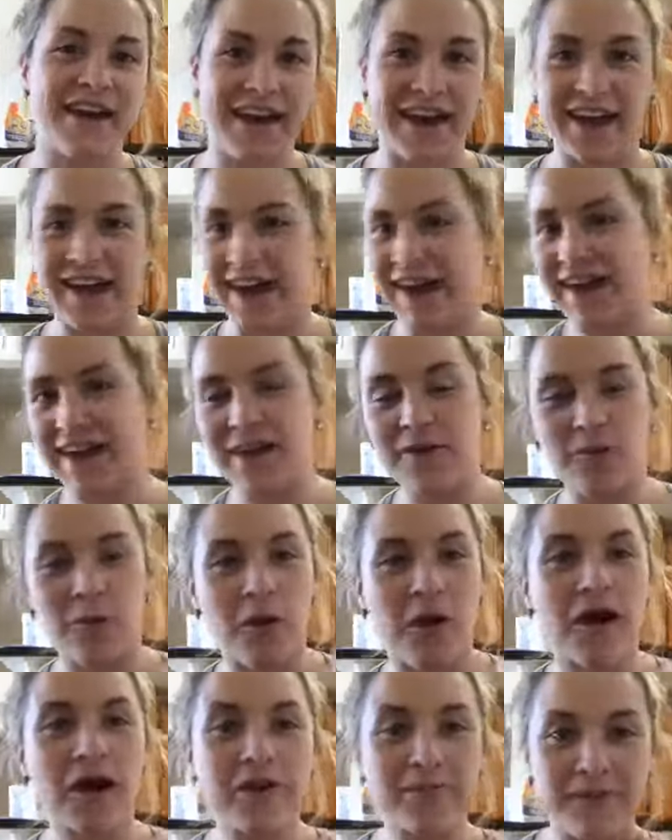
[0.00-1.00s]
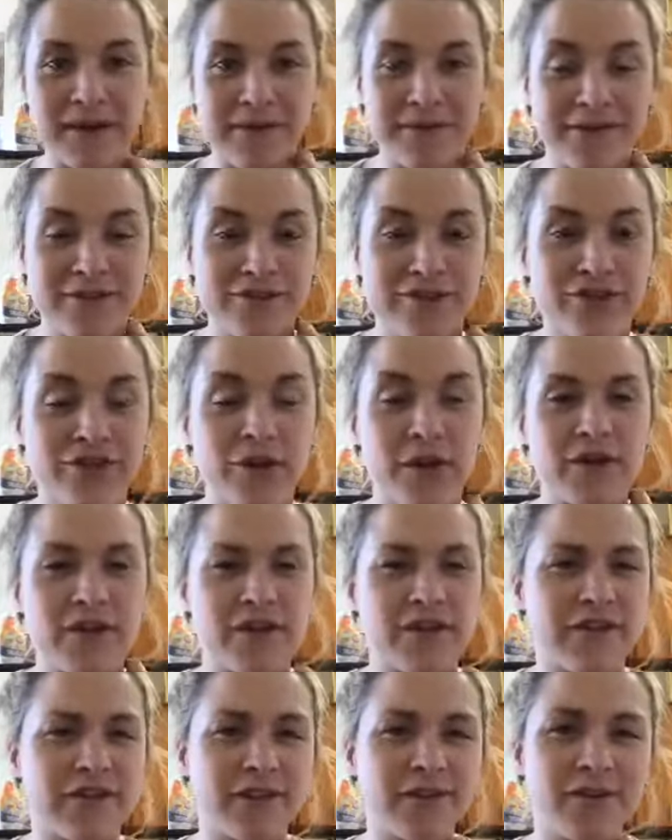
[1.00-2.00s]
And I eat one, maybe two. And then
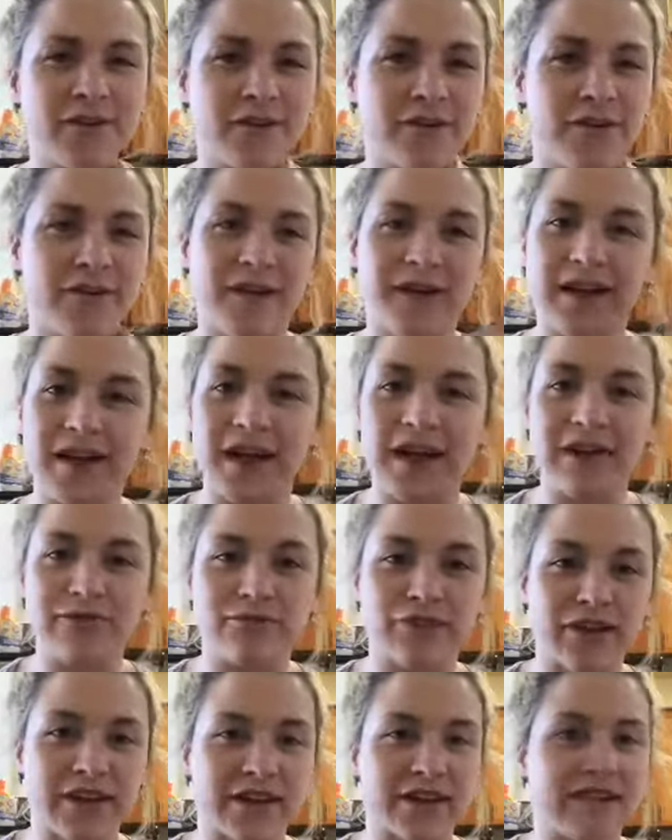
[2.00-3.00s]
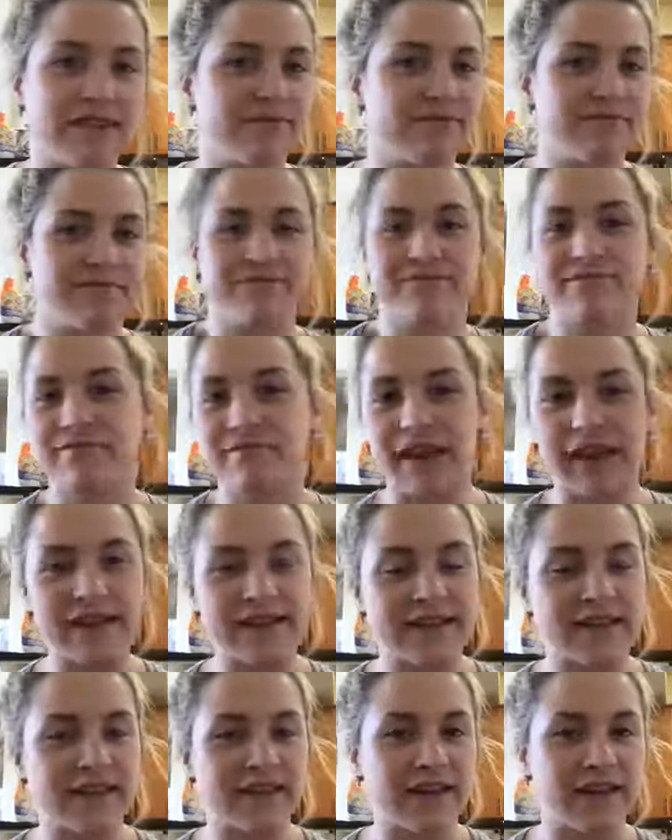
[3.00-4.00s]
there's sometimes where I'm like, I'm just,
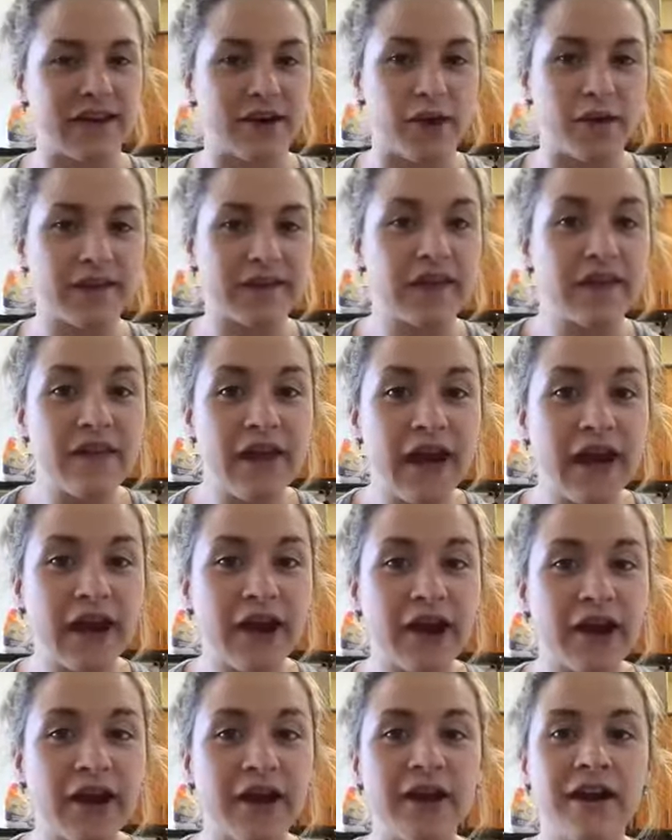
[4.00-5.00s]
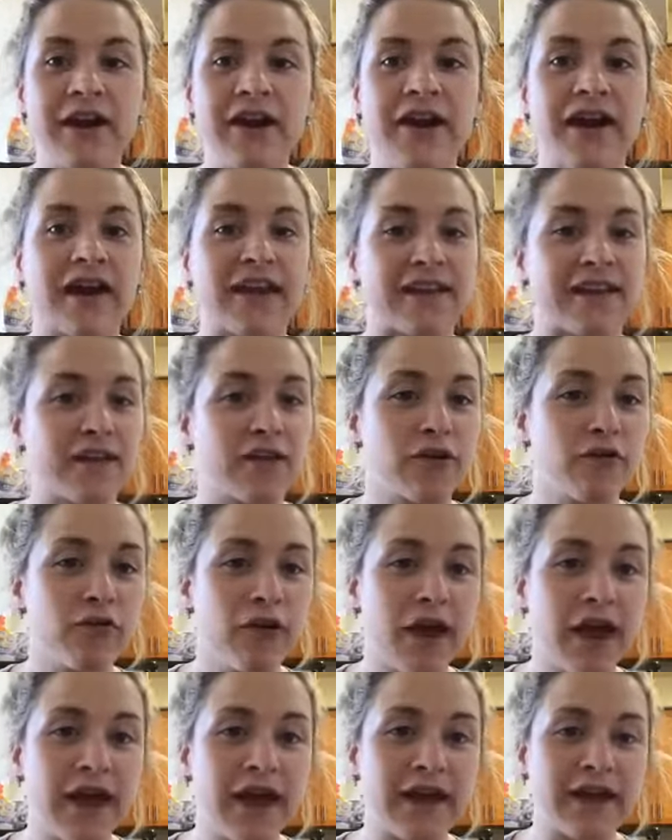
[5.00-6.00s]
it's, you know, it's there, it's
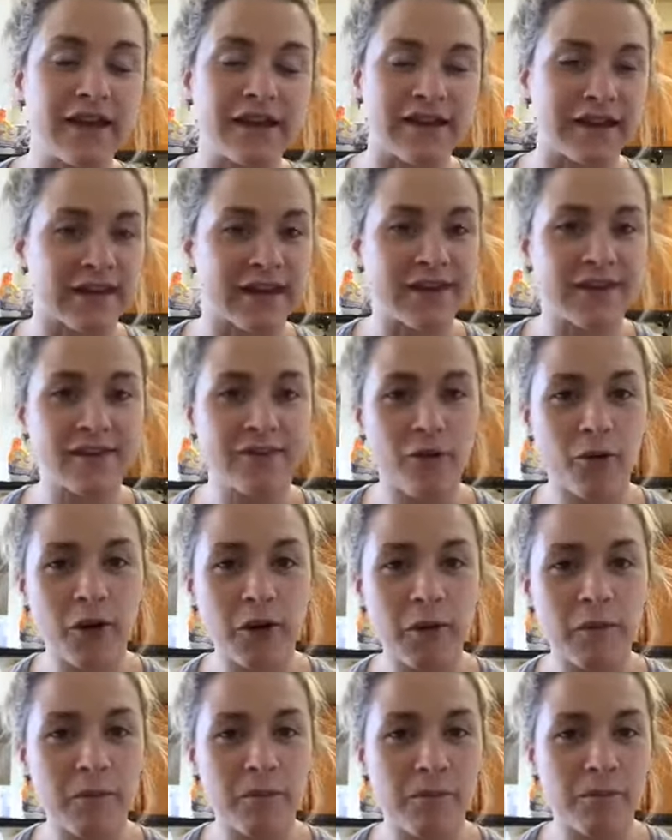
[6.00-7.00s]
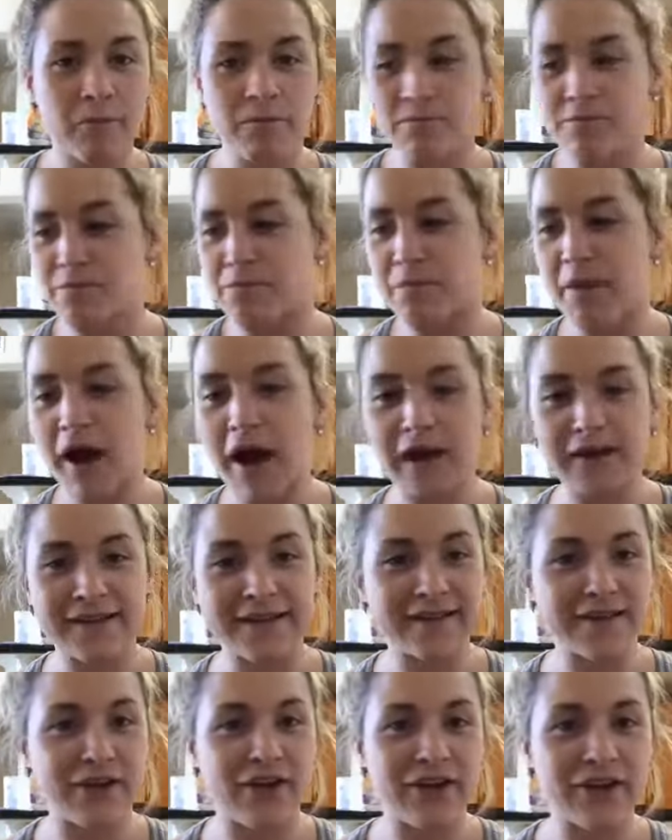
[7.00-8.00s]
great, it's a store
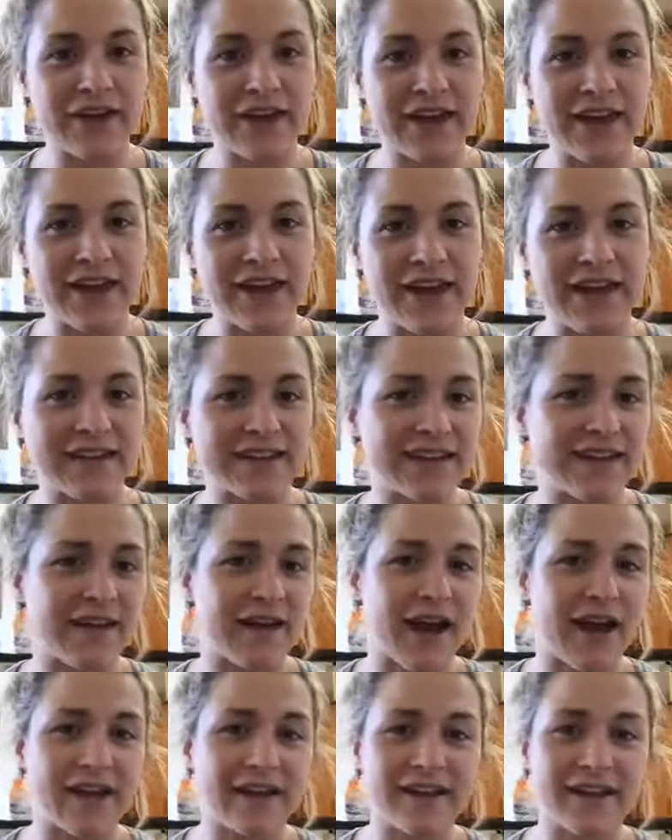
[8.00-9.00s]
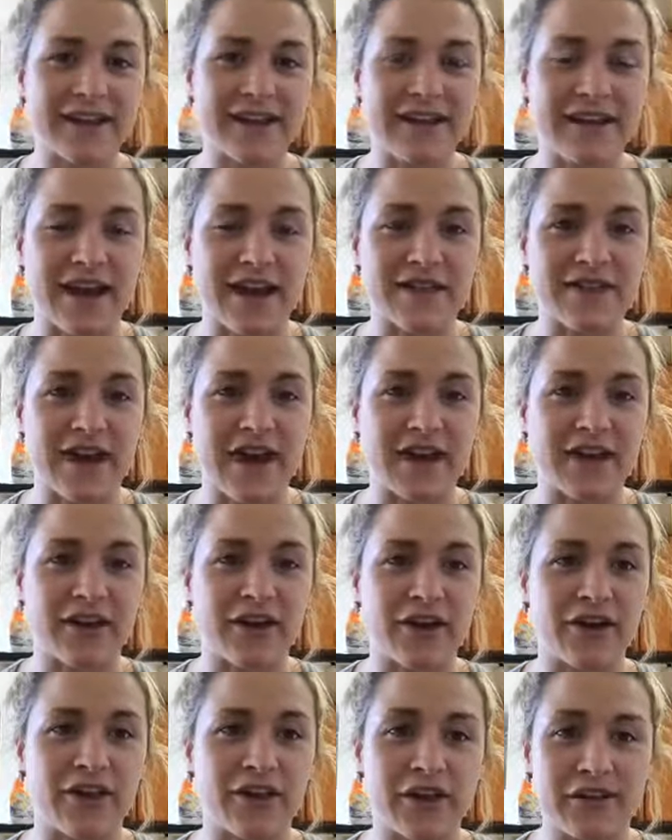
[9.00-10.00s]
Box cookie. It's honestly not that
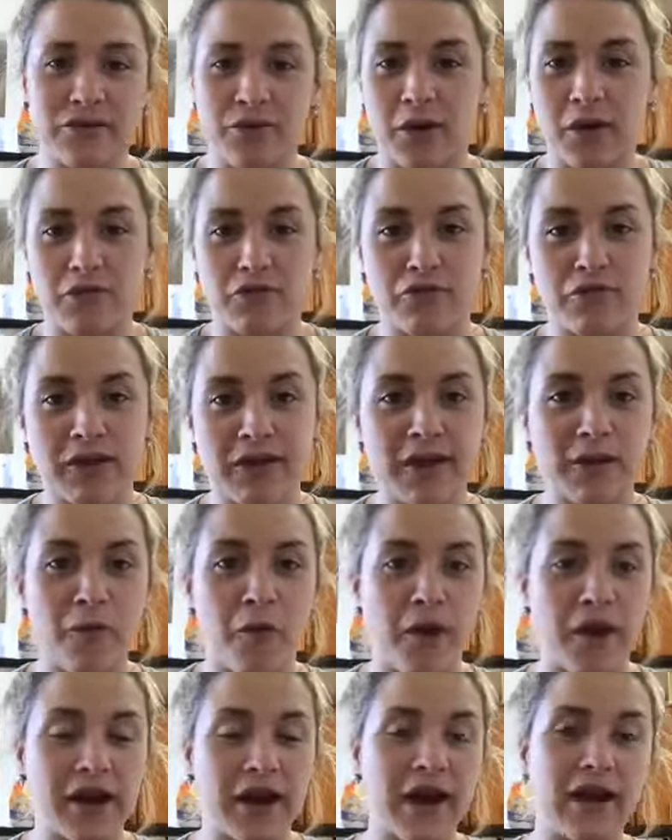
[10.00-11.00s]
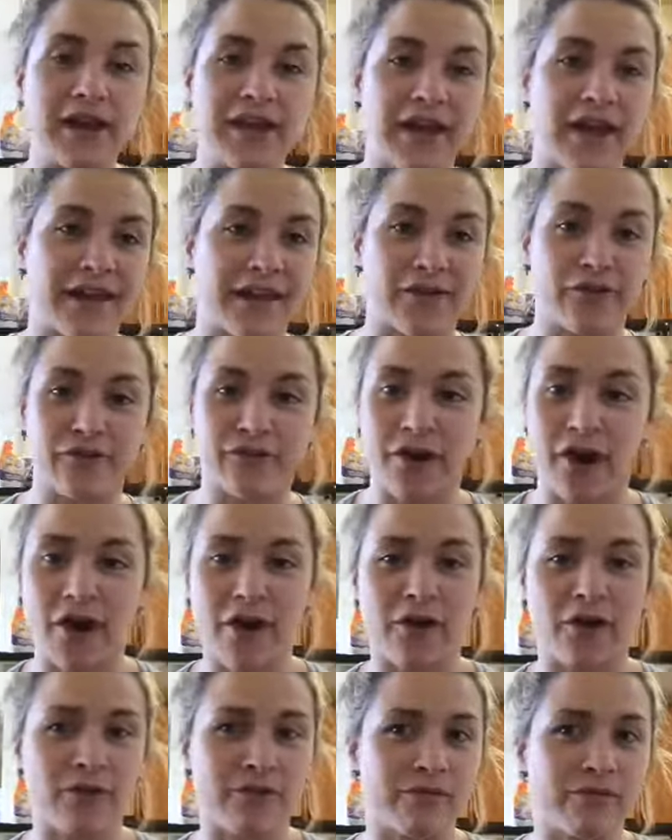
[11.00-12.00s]
good. Like, do I really want it? Yes or
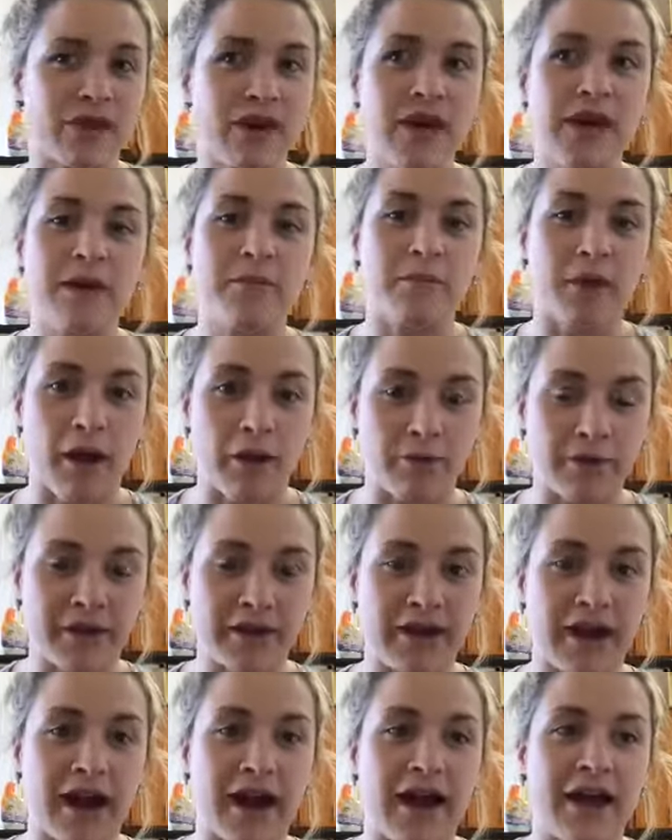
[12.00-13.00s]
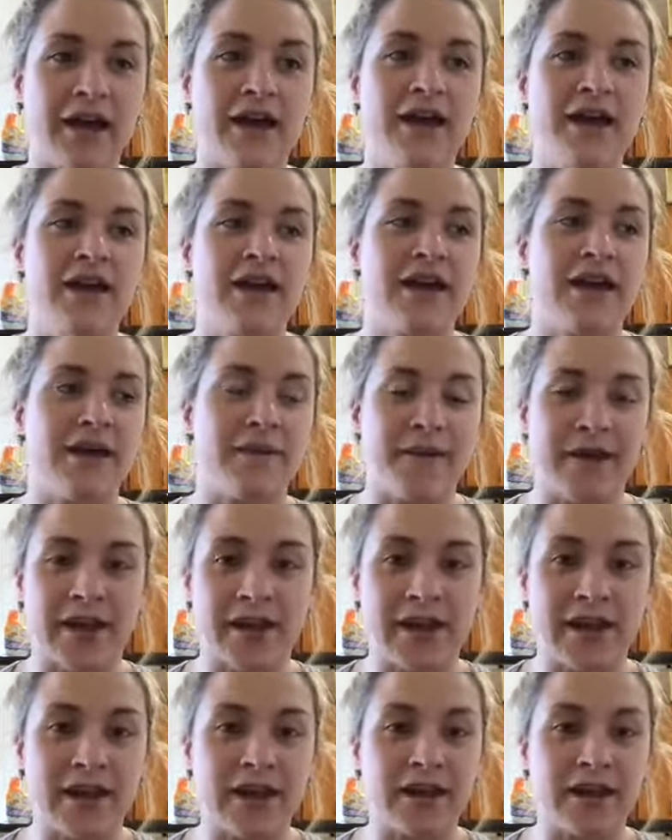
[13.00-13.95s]
no? Probably not. Am I going to eat